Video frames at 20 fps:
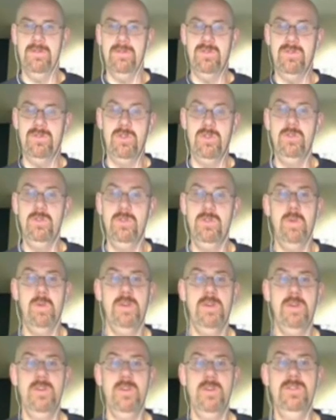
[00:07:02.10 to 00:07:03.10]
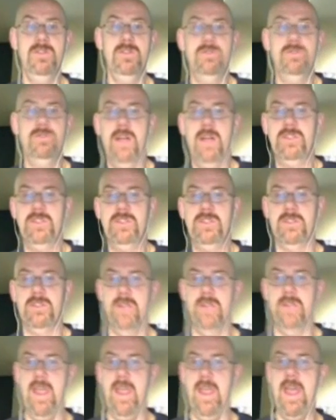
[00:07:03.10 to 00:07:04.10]
And students want good
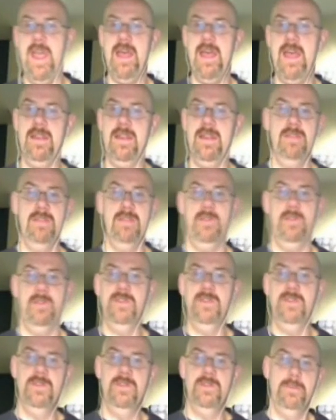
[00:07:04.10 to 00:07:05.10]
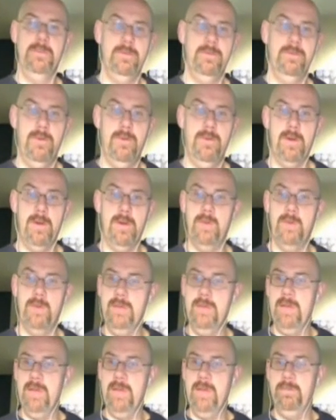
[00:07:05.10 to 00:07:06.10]
instruction, and in a very simple
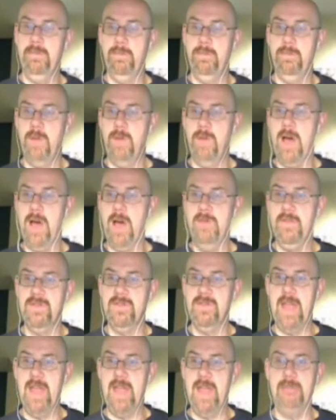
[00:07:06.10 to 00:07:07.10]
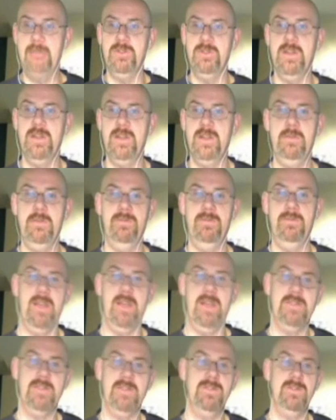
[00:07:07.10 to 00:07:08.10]
form, Rate My Prof has captured and
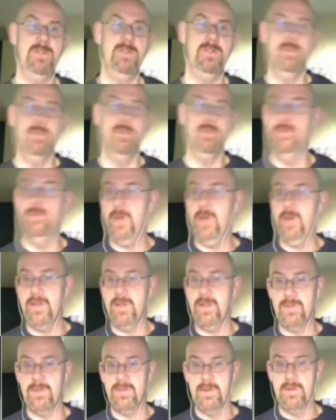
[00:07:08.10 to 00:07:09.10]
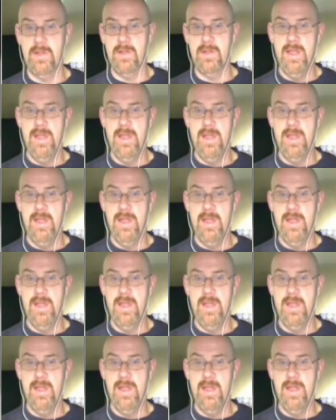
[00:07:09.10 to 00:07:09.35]
reflects the student's voice.